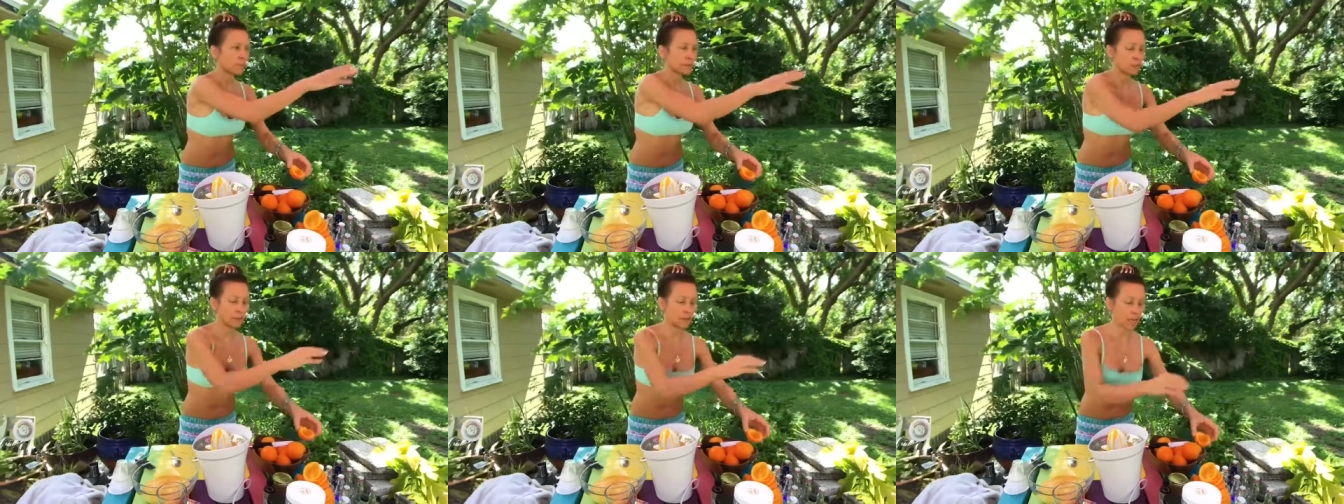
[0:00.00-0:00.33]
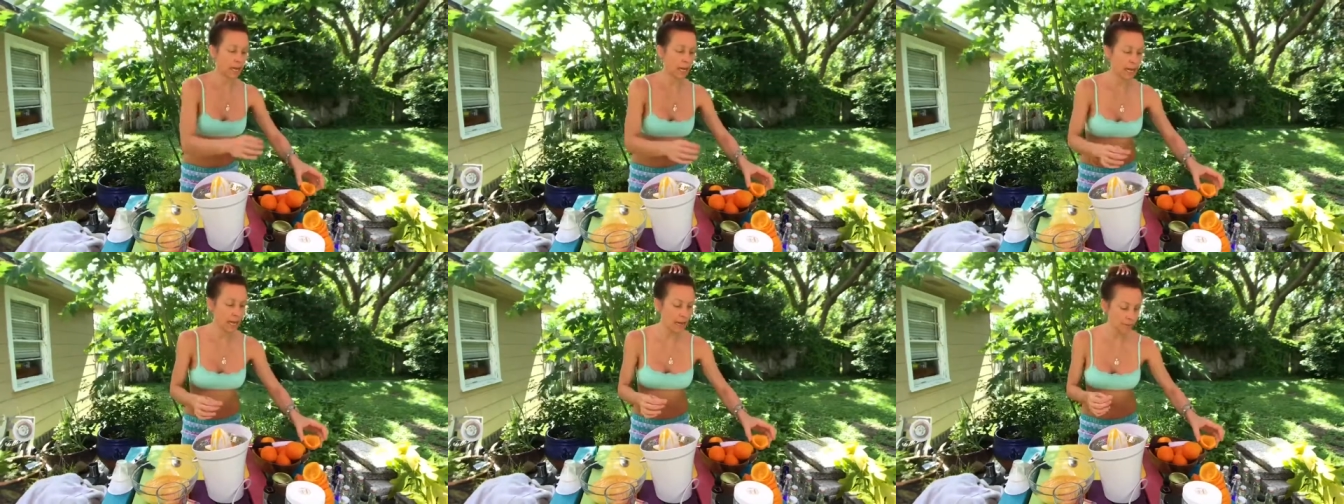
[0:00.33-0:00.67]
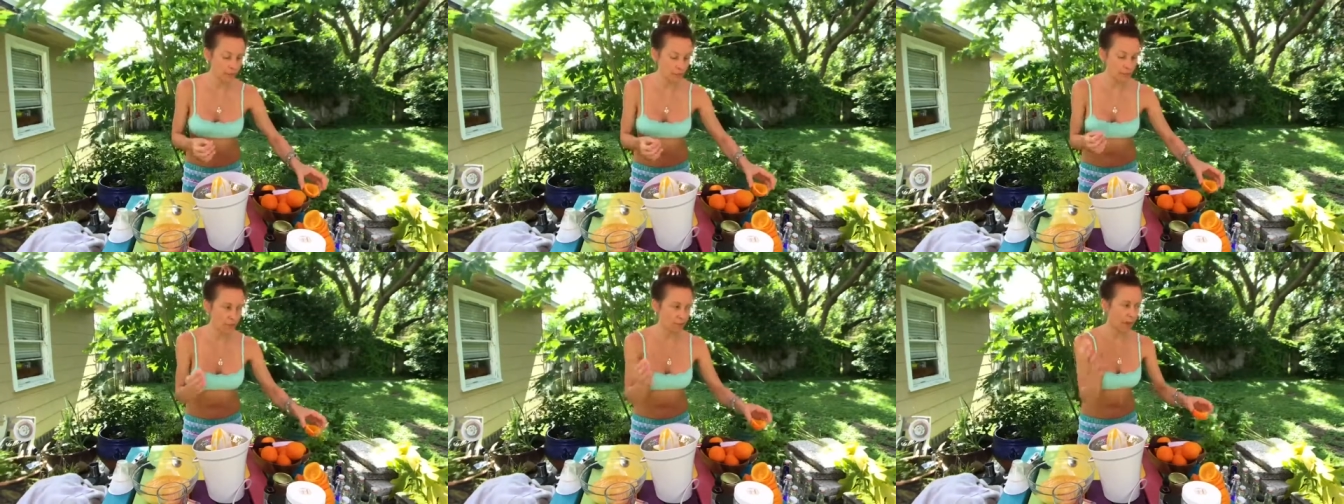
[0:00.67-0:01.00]
But I
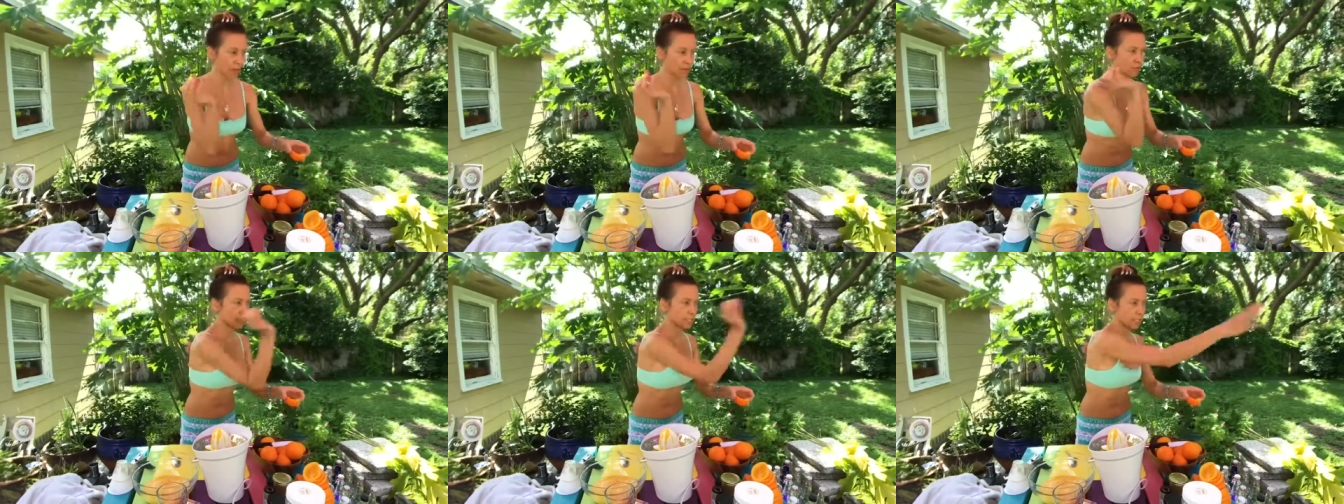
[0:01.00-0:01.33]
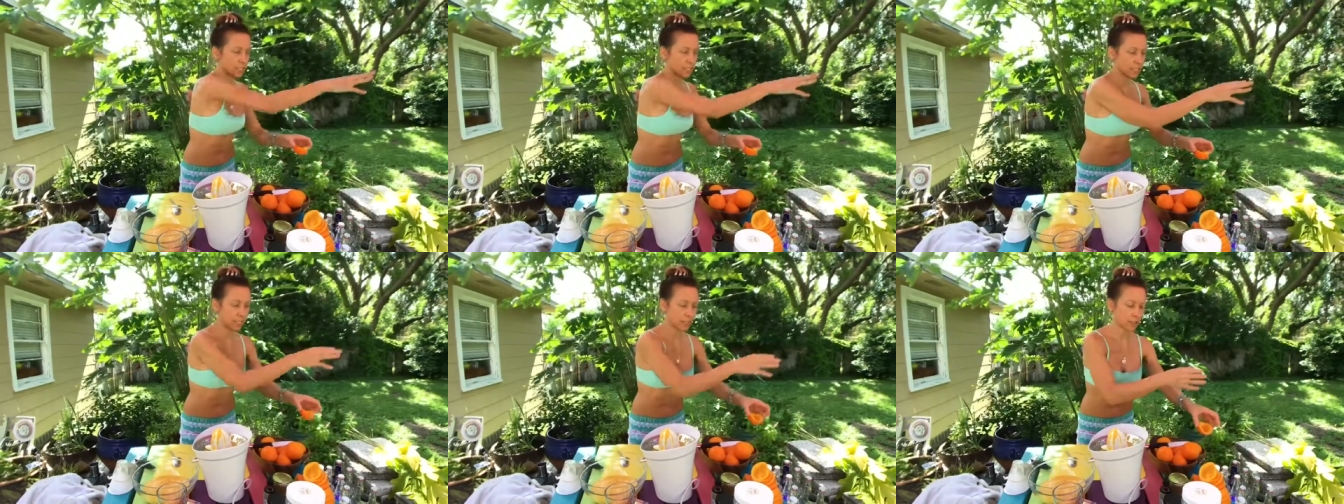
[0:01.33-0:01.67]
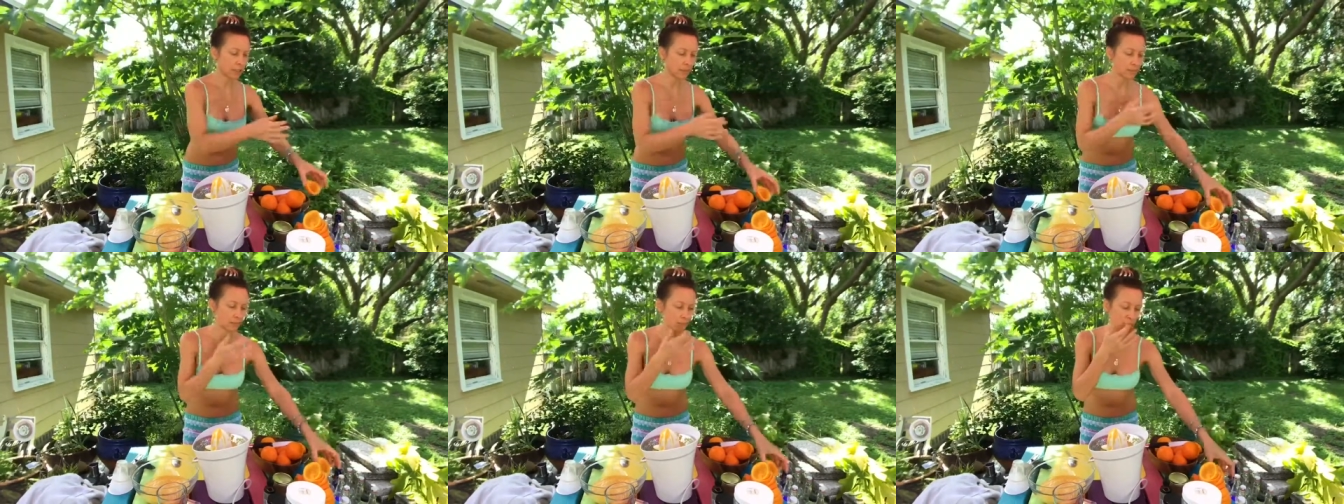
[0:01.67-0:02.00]
haven't found any
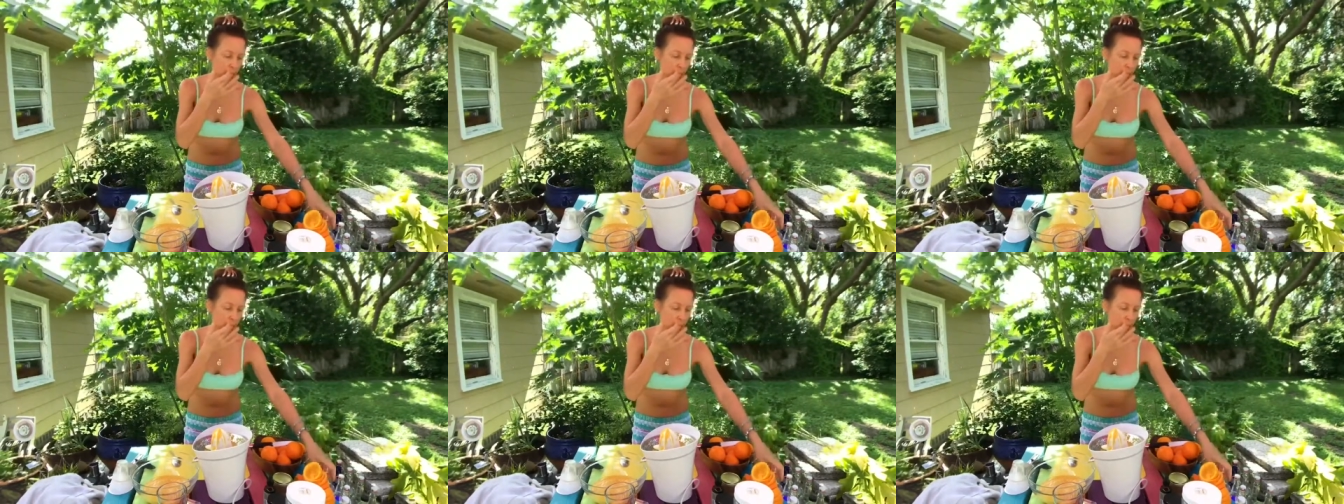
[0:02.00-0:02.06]
here